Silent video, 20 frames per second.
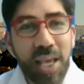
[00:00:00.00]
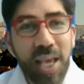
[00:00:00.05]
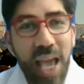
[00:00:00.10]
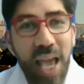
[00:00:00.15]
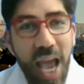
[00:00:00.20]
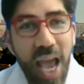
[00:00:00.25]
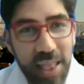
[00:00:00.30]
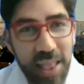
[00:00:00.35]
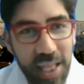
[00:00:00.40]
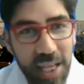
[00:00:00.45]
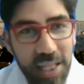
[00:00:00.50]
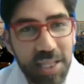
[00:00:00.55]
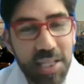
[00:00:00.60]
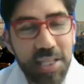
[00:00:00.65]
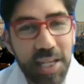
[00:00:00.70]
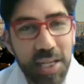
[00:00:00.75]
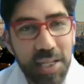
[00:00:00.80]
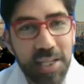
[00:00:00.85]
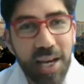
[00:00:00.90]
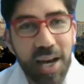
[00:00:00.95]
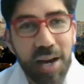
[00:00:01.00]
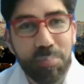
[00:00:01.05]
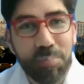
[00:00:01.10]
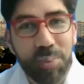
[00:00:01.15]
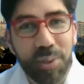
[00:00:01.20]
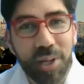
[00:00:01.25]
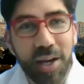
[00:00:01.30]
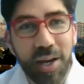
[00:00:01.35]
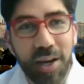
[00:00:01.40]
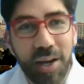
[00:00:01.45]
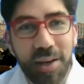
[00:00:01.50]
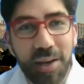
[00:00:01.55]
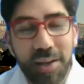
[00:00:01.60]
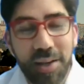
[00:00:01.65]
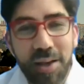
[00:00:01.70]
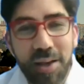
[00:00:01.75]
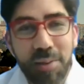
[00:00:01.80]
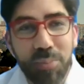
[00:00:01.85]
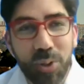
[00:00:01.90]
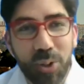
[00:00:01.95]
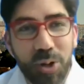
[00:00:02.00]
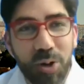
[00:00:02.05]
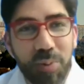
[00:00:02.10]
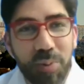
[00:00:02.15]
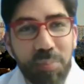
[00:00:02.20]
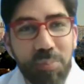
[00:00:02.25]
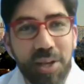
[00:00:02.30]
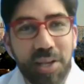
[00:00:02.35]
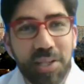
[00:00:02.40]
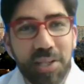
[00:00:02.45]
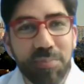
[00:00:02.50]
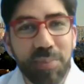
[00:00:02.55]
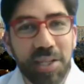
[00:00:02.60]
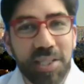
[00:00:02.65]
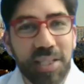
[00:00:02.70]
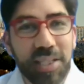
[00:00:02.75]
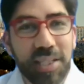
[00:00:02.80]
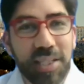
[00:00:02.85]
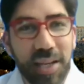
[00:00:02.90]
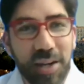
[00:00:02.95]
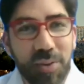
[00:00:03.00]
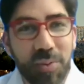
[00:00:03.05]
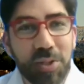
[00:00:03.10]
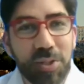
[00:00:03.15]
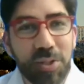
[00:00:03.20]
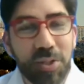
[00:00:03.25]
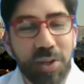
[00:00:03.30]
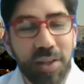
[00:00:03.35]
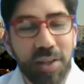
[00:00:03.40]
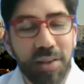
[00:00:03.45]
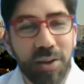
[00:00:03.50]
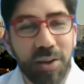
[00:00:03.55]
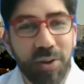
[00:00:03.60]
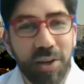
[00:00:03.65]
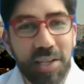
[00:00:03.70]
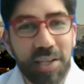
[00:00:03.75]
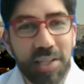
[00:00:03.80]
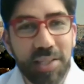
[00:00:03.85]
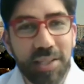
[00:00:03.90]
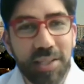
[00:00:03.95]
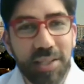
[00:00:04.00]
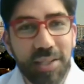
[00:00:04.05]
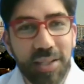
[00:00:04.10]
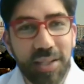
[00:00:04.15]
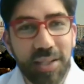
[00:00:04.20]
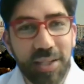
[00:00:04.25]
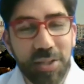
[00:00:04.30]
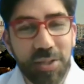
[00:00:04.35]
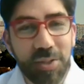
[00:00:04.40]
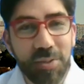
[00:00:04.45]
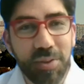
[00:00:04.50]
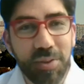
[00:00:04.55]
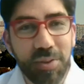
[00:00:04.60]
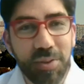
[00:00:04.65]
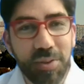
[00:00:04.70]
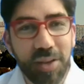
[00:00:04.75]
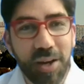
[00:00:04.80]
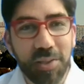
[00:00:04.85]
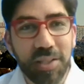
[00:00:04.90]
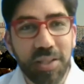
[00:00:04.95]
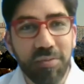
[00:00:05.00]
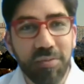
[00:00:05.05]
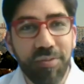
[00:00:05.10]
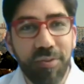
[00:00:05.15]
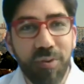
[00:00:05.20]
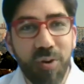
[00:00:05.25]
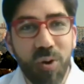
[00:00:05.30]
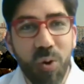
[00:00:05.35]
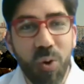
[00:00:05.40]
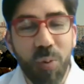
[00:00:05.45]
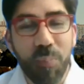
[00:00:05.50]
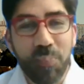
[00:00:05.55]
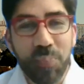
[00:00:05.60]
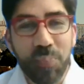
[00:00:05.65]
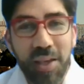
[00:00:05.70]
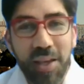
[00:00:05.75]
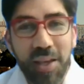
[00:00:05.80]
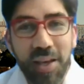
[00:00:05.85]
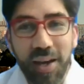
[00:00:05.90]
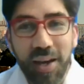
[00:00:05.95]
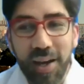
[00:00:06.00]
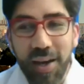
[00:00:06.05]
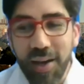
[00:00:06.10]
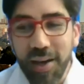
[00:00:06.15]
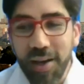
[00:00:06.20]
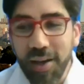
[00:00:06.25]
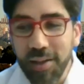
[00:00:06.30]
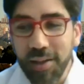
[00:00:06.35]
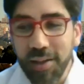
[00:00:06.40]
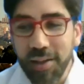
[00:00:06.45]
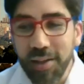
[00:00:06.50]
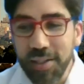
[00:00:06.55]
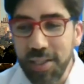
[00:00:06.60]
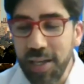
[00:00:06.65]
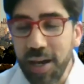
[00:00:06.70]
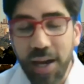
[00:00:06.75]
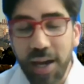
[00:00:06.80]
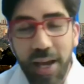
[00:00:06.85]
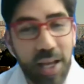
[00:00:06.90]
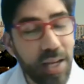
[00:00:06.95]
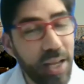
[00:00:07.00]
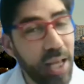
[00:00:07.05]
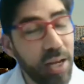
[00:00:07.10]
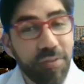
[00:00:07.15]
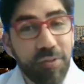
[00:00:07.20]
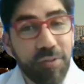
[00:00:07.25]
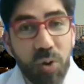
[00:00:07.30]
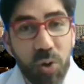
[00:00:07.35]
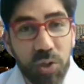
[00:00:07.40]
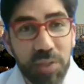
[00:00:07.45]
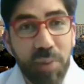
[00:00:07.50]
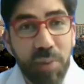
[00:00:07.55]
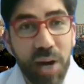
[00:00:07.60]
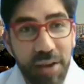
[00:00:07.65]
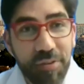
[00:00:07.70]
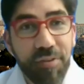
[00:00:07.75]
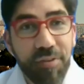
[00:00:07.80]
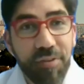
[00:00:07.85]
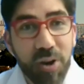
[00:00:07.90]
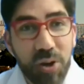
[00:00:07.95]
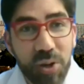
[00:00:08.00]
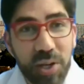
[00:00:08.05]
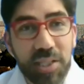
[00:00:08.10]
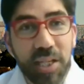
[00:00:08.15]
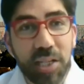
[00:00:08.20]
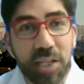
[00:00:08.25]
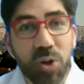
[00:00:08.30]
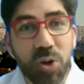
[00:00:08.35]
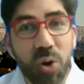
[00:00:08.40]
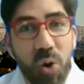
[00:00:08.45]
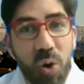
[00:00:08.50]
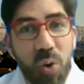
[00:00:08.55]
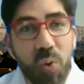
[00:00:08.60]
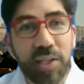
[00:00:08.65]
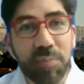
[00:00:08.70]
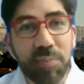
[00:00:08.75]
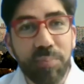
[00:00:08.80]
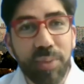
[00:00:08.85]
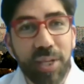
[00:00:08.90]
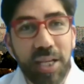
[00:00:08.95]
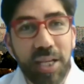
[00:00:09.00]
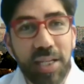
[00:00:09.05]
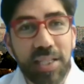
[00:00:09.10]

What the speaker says: and then set up Hokube P.S. Masitela with 2 other lawyers in 2004. And of course, my focus has always been